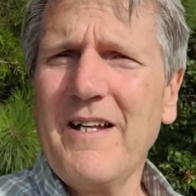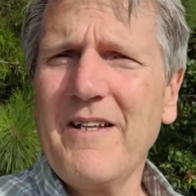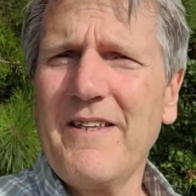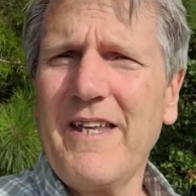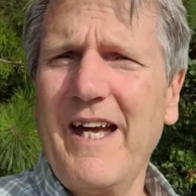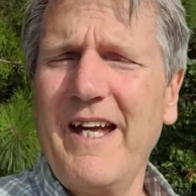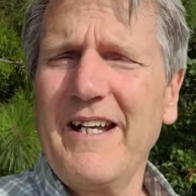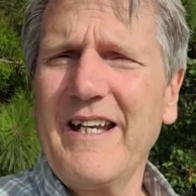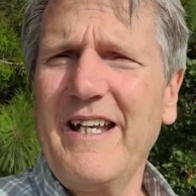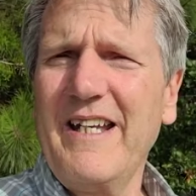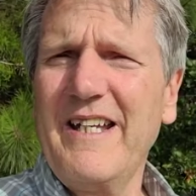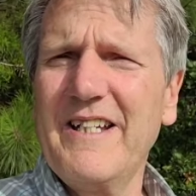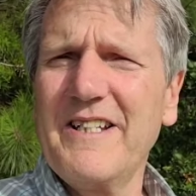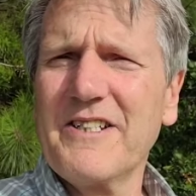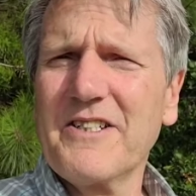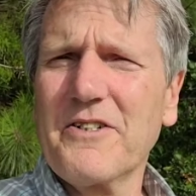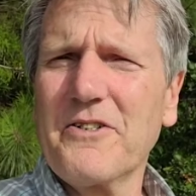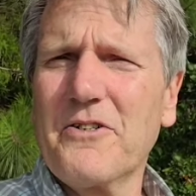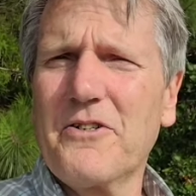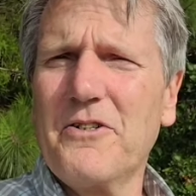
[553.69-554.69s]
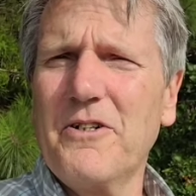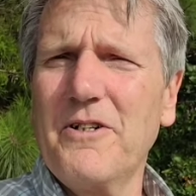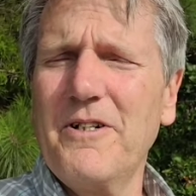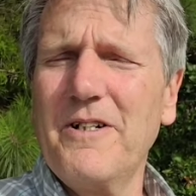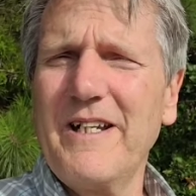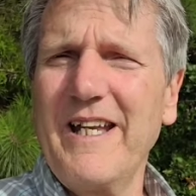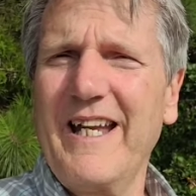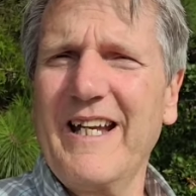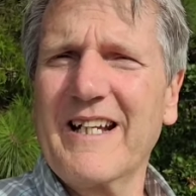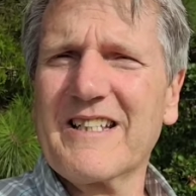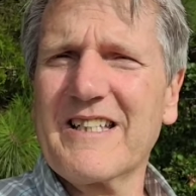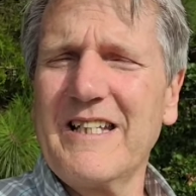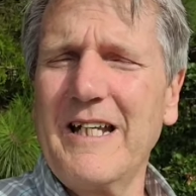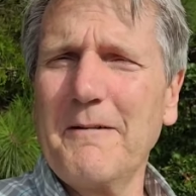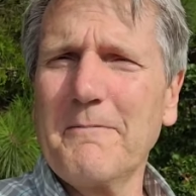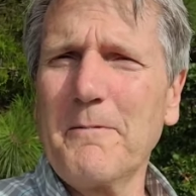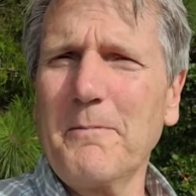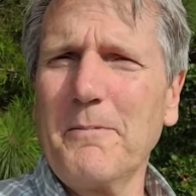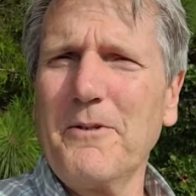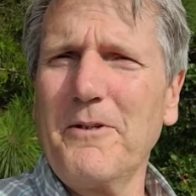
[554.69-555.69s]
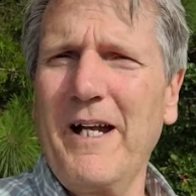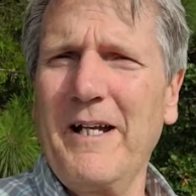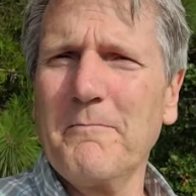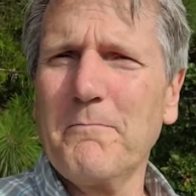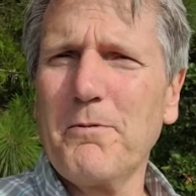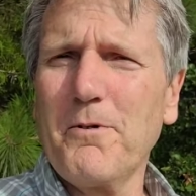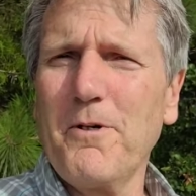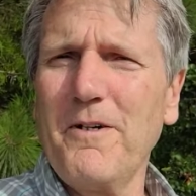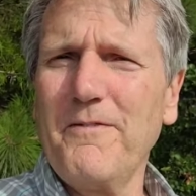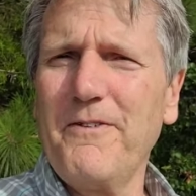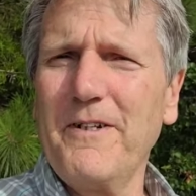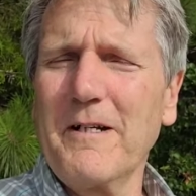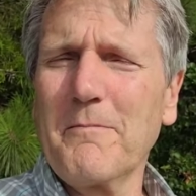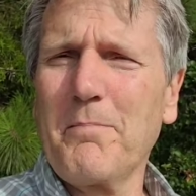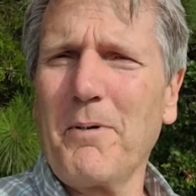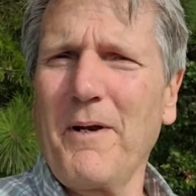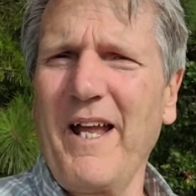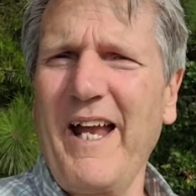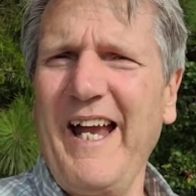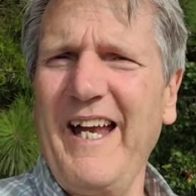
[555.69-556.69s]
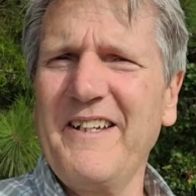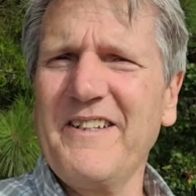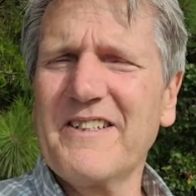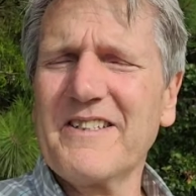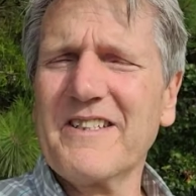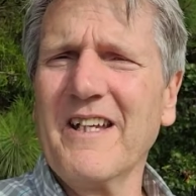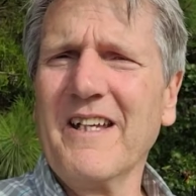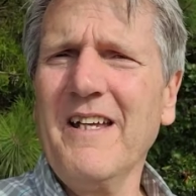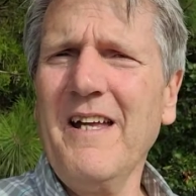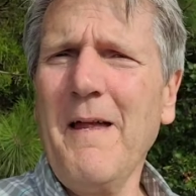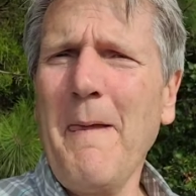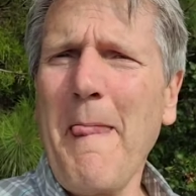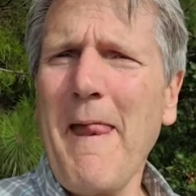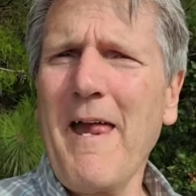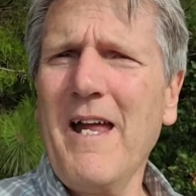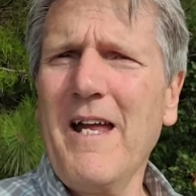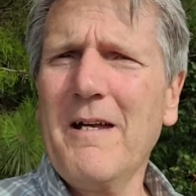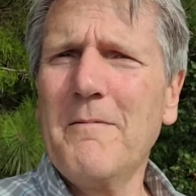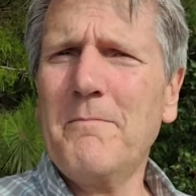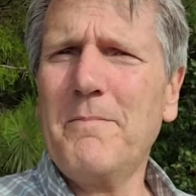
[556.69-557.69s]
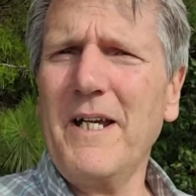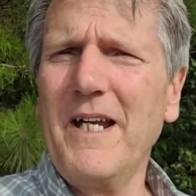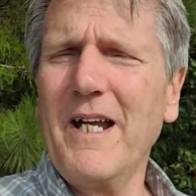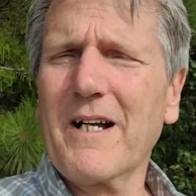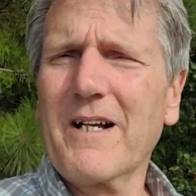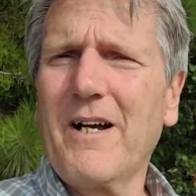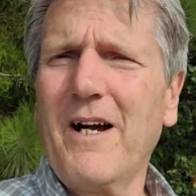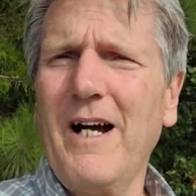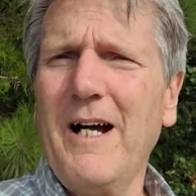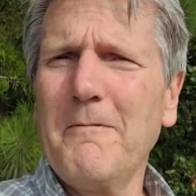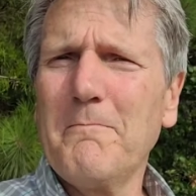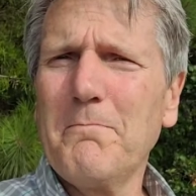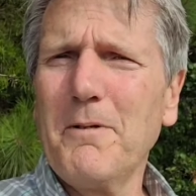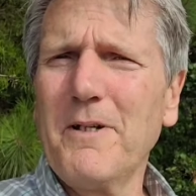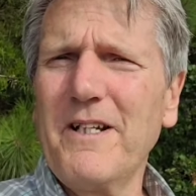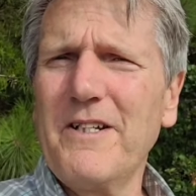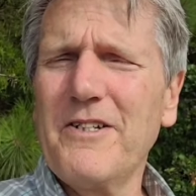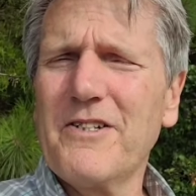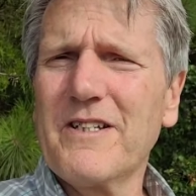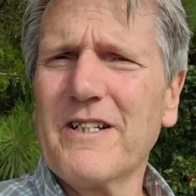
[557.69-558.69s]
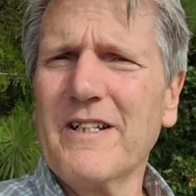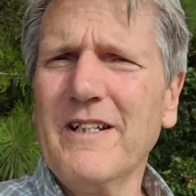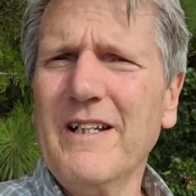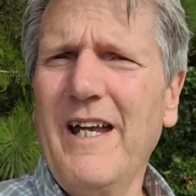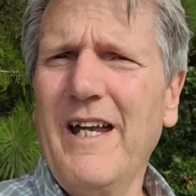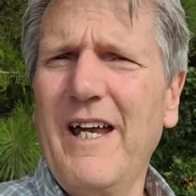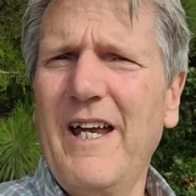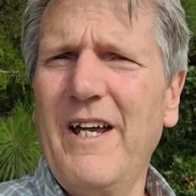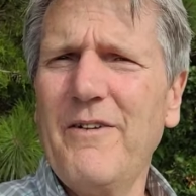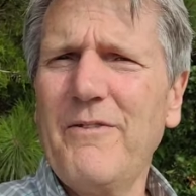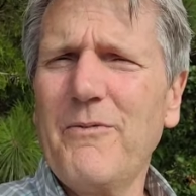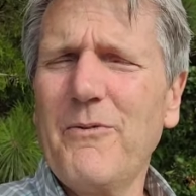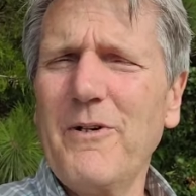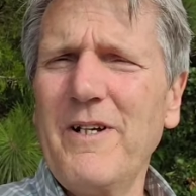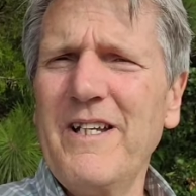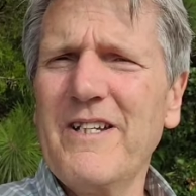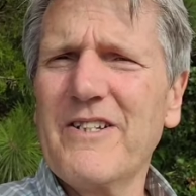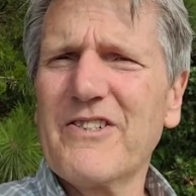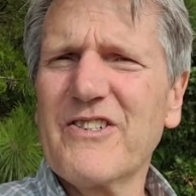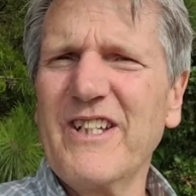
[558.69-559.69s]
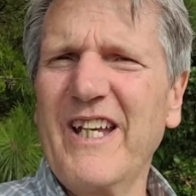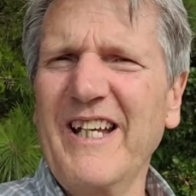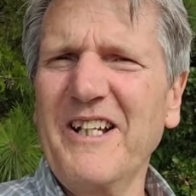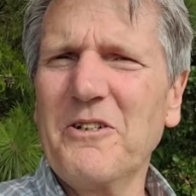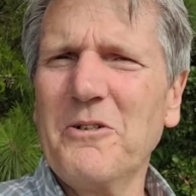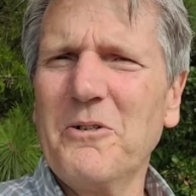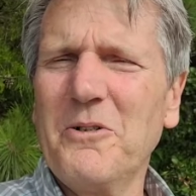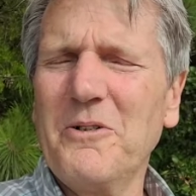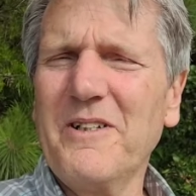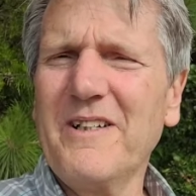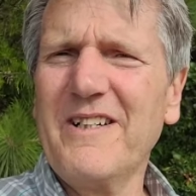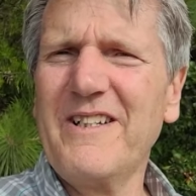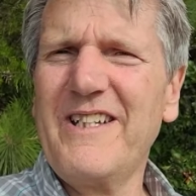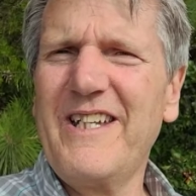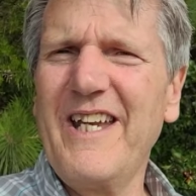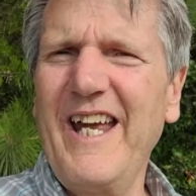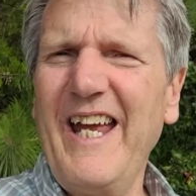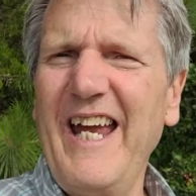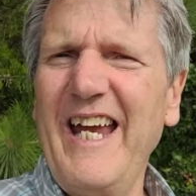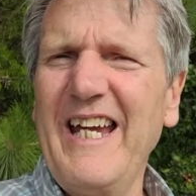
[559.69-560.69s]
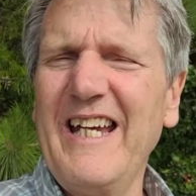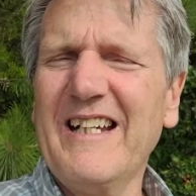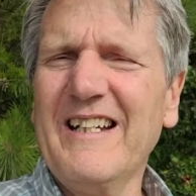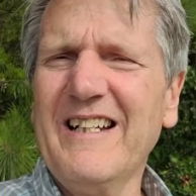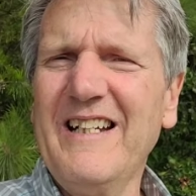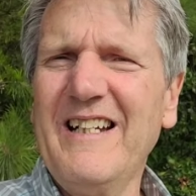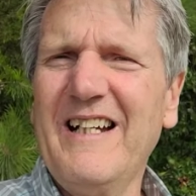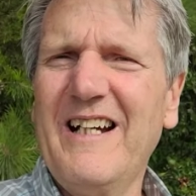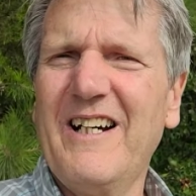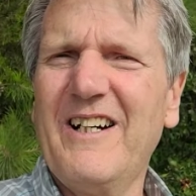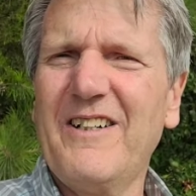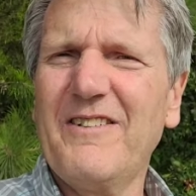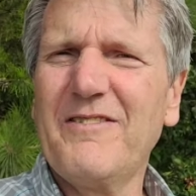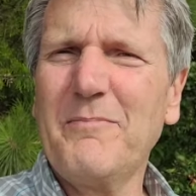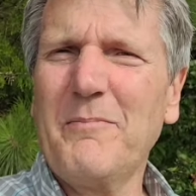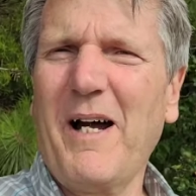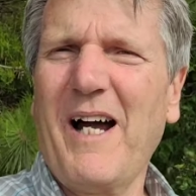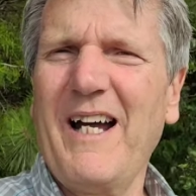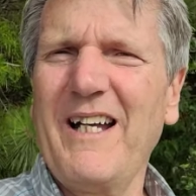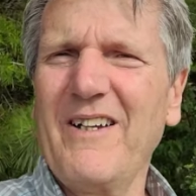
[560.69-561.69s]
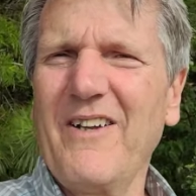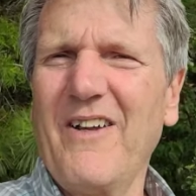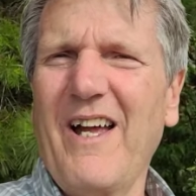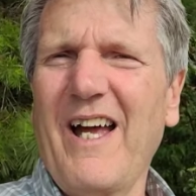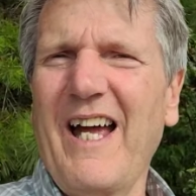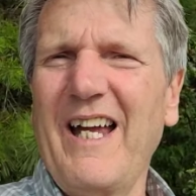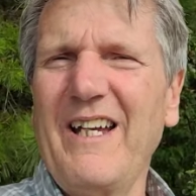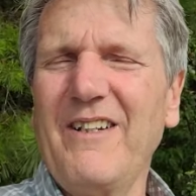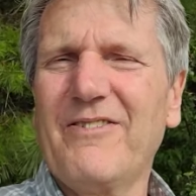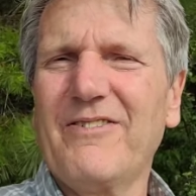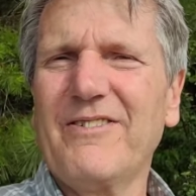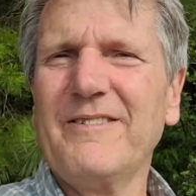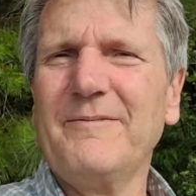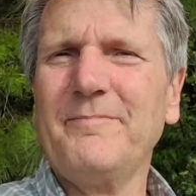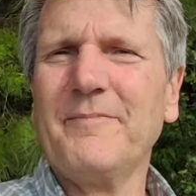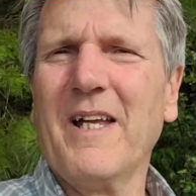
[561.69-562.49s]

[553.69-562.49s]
that his good, acceptable, and perfect plans be accomplished every single day of my life.